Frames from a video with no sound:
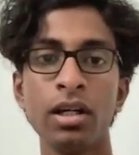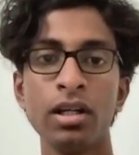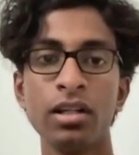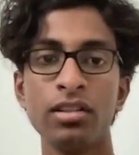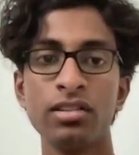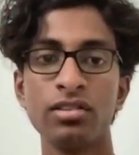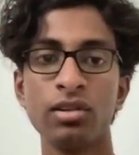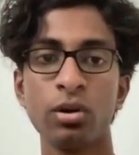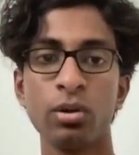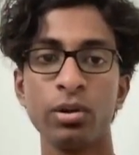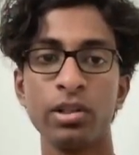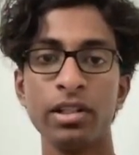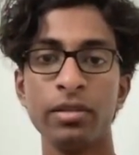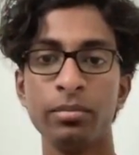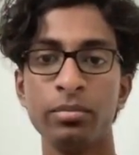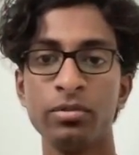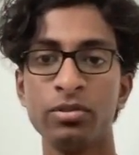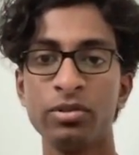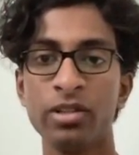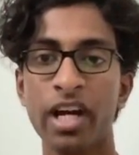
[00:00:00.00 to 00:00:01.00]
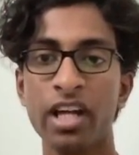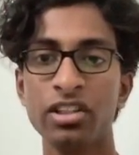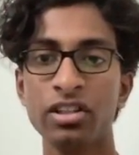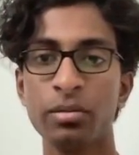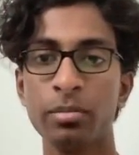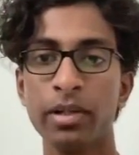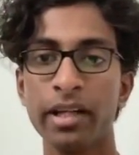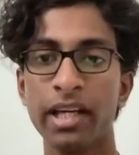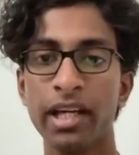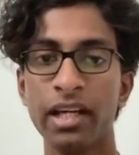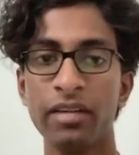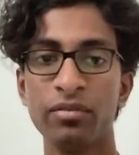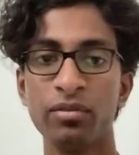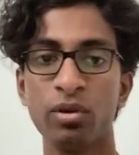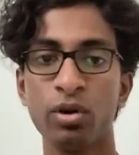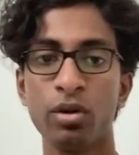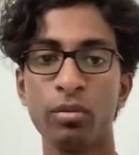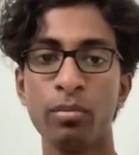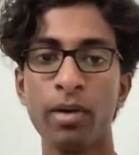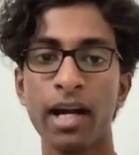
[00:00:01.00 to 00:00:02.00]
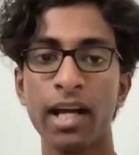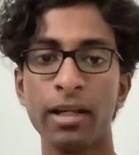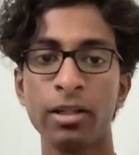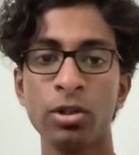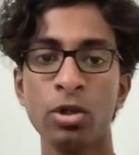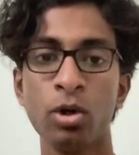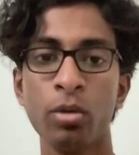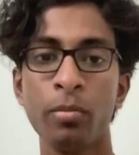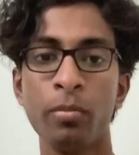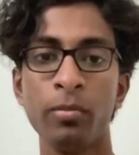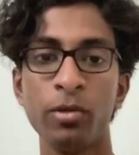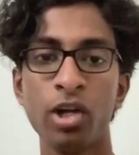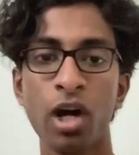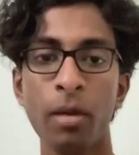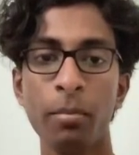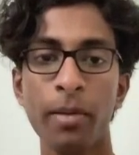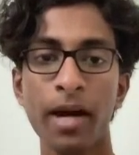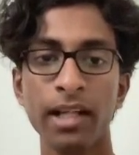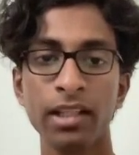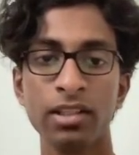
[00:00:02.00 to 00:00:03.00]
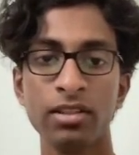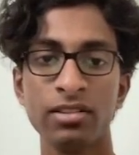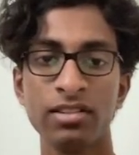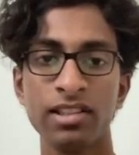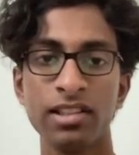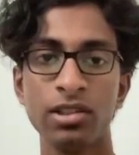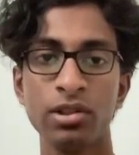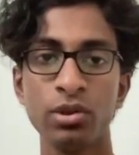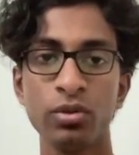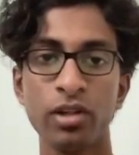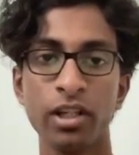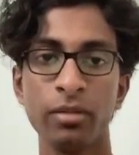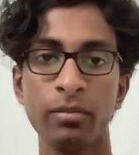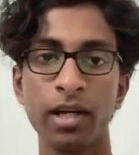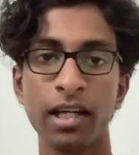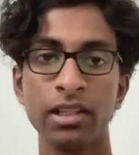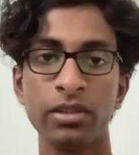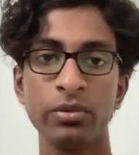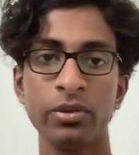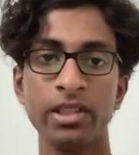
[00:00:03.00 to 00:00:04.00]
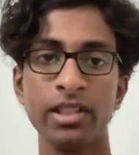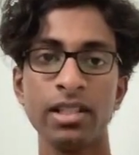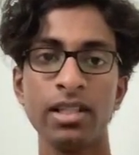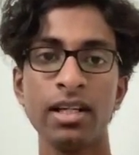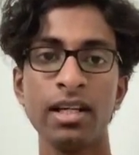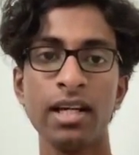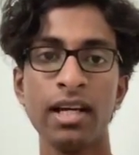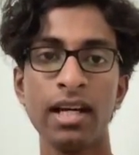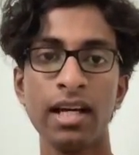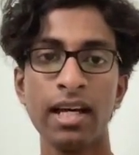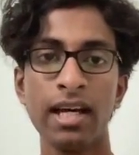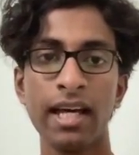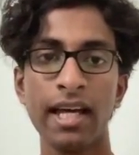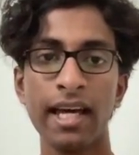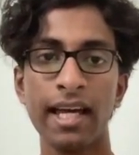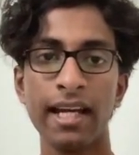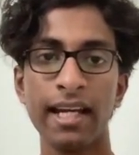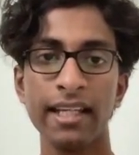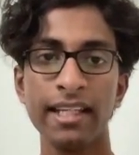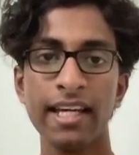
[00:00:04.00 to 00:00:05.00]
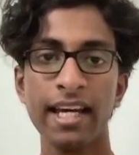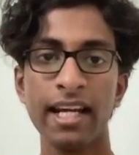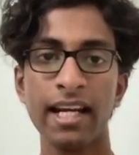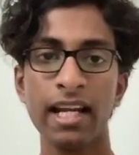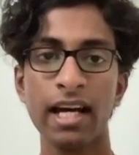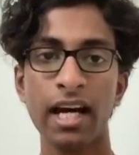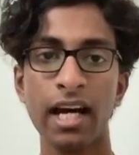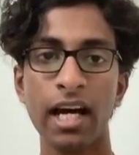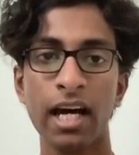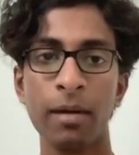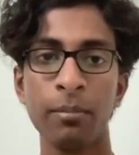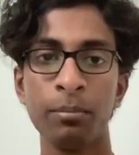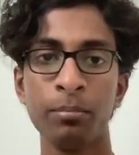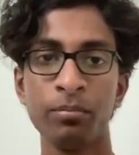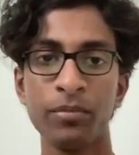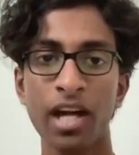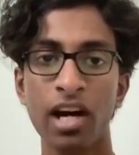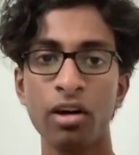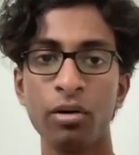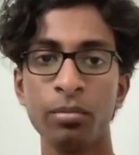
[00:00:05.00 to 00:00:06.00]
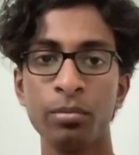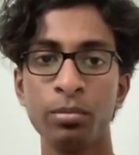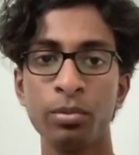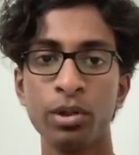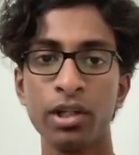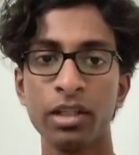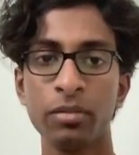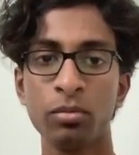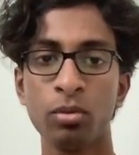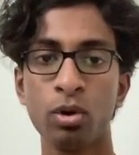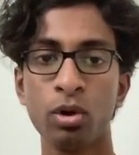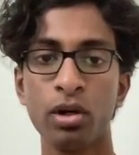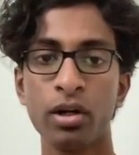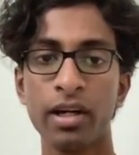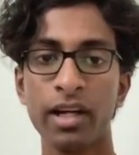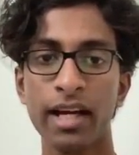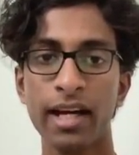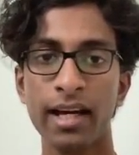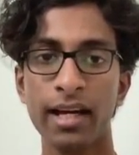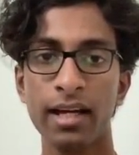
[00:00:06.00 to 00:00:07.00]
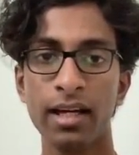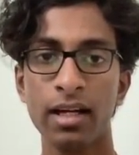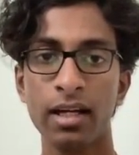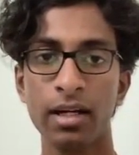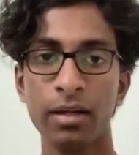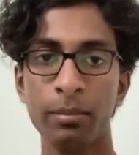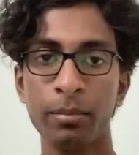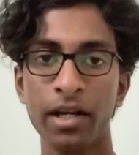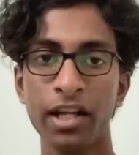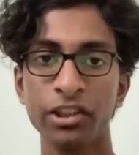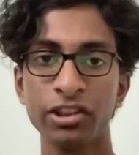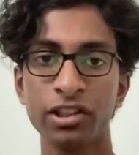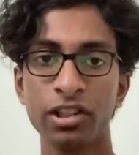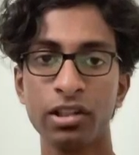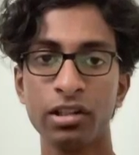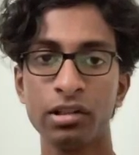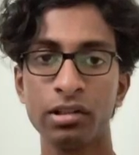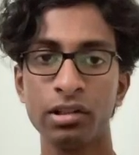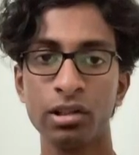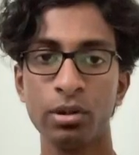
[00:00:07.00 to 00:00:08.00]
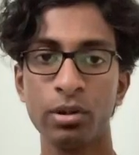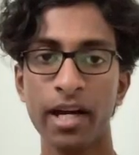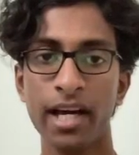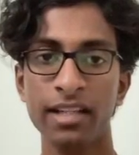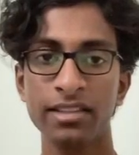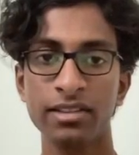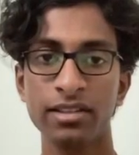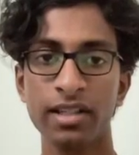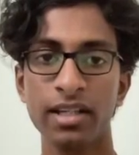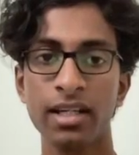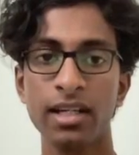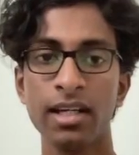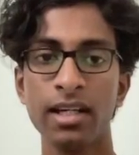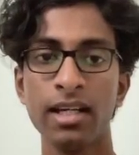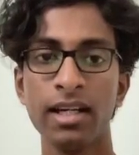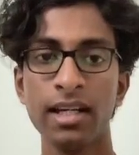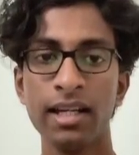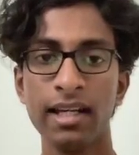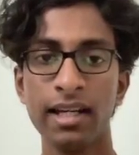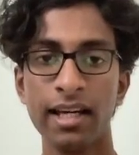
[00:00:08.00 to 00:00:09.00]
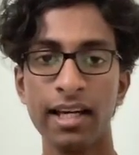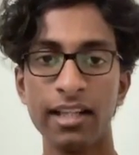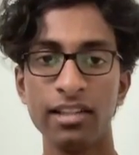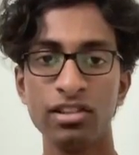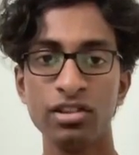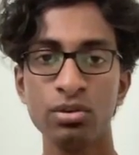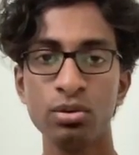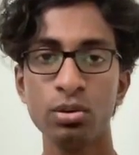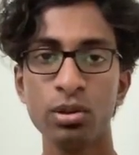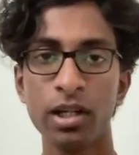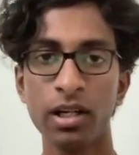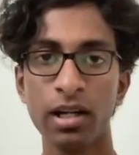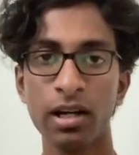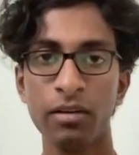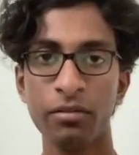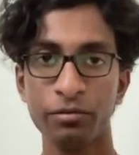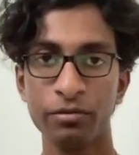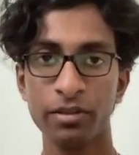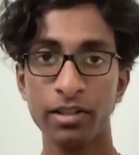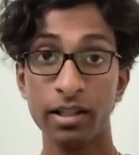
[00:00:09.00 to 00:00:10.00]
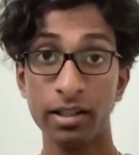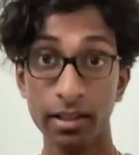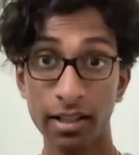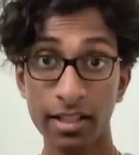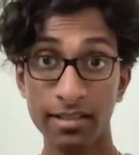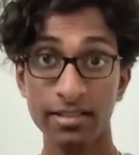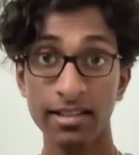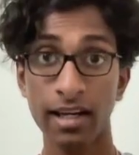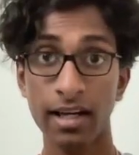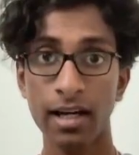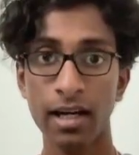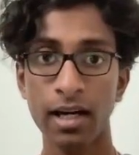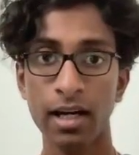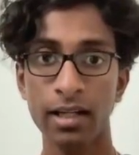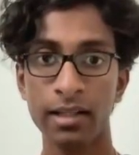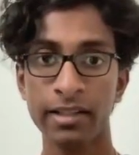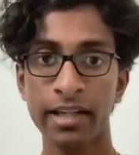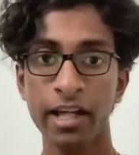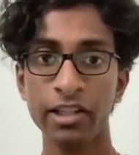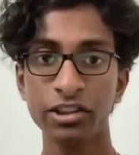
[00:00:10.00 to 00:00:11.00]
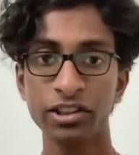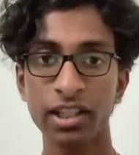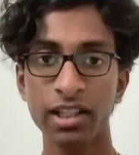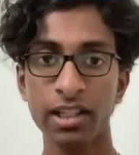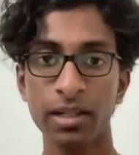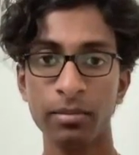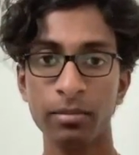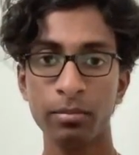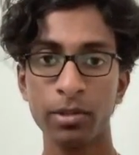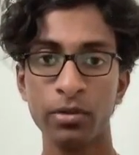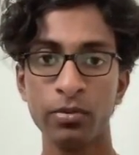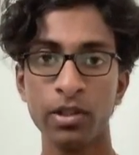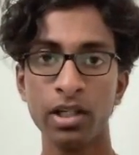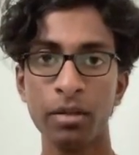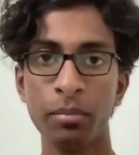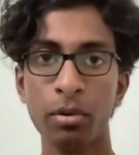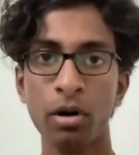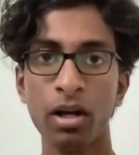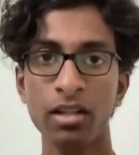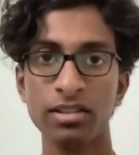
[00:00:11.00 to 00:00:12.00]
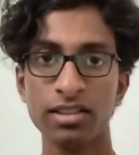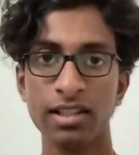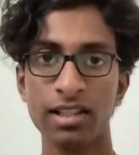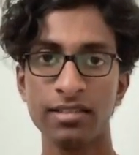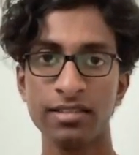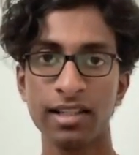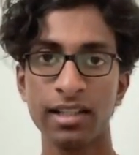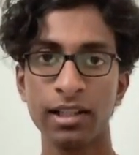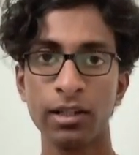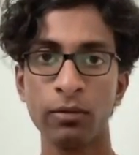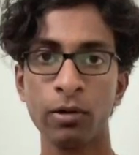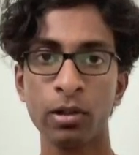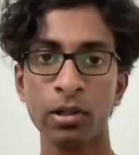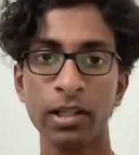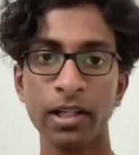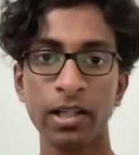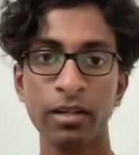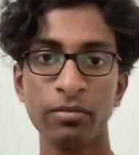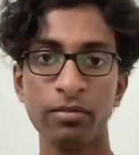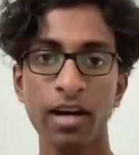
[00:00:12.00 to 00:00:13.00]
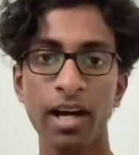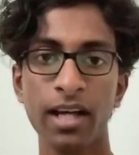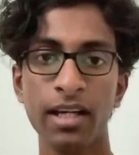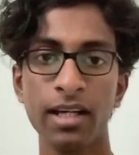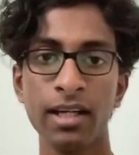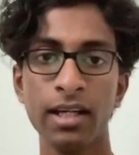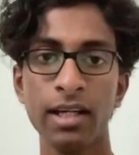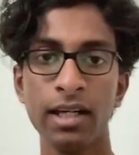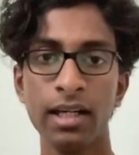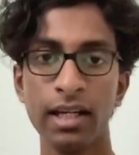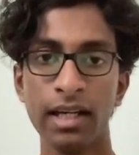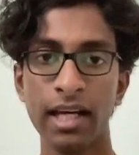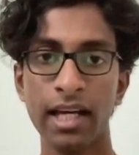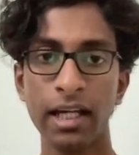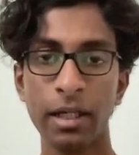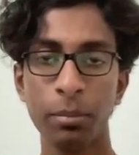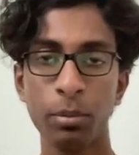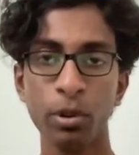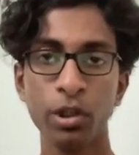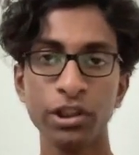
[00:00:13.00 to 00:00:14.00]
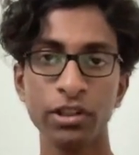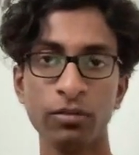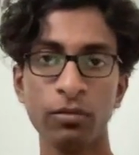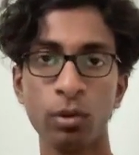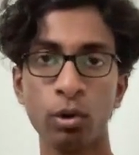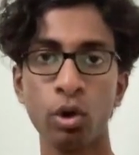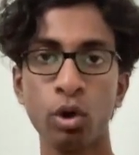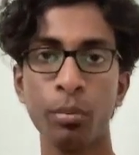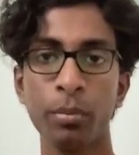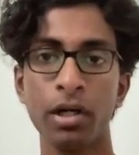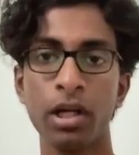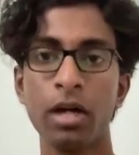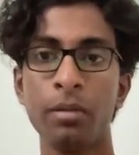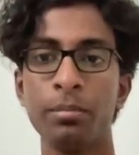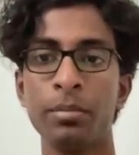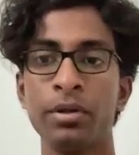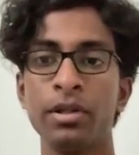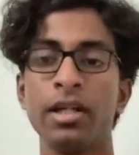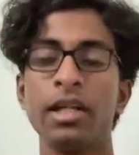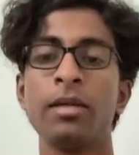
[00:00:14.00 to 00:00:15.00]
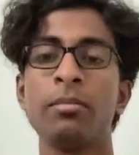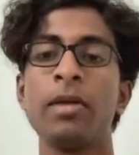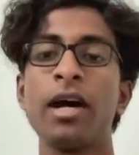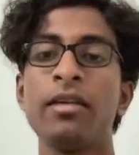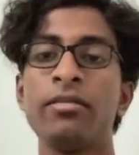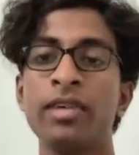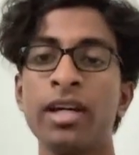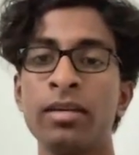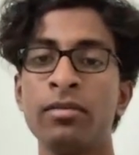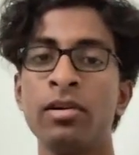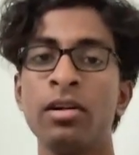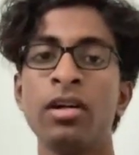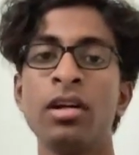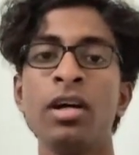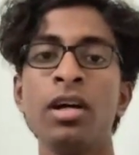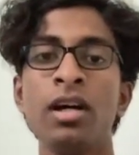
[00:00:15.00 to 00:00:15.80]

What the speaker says: So he tries to play a4, but I go drop back to c2 with my queen, and again I'm now putting more pressure through x-ray, and soon enough this tension between the pawns in the center will clarify and the position will open up in my favor.